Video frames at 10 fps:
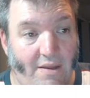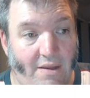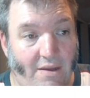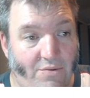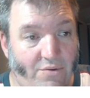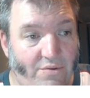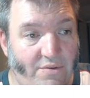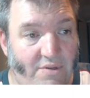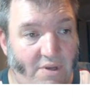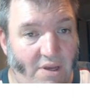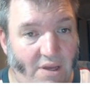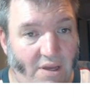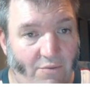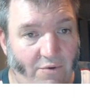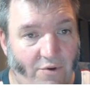equals,
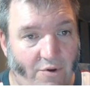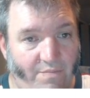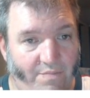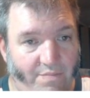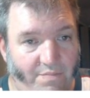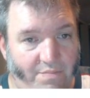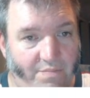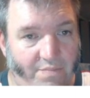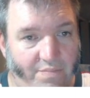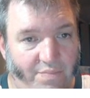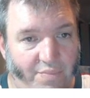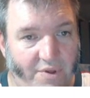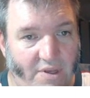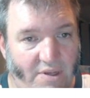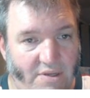and we've got
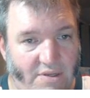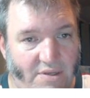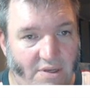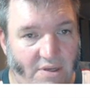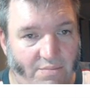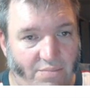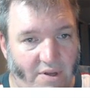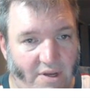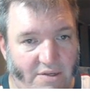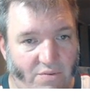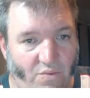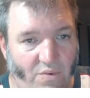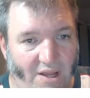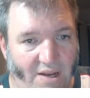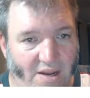BC plus
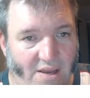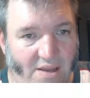1